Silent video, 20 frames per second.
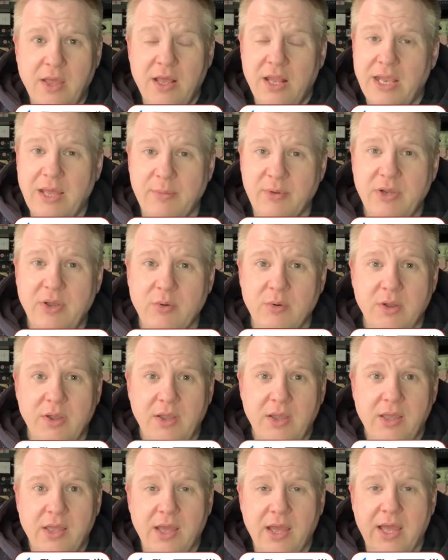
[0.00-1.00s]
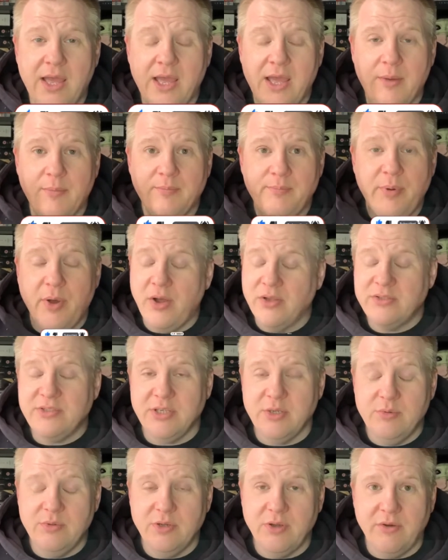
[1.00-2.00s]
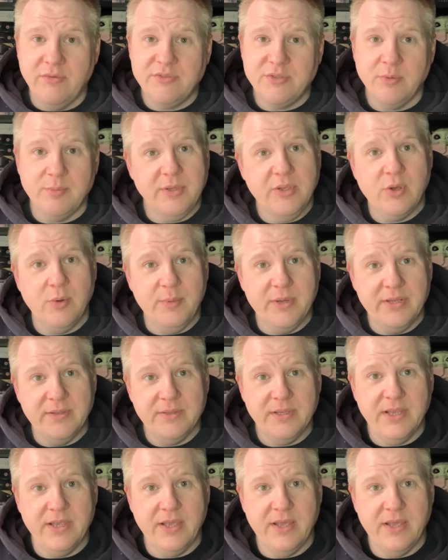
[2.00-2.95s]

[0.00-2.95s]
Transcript: Let me know. Part two obviously will be coming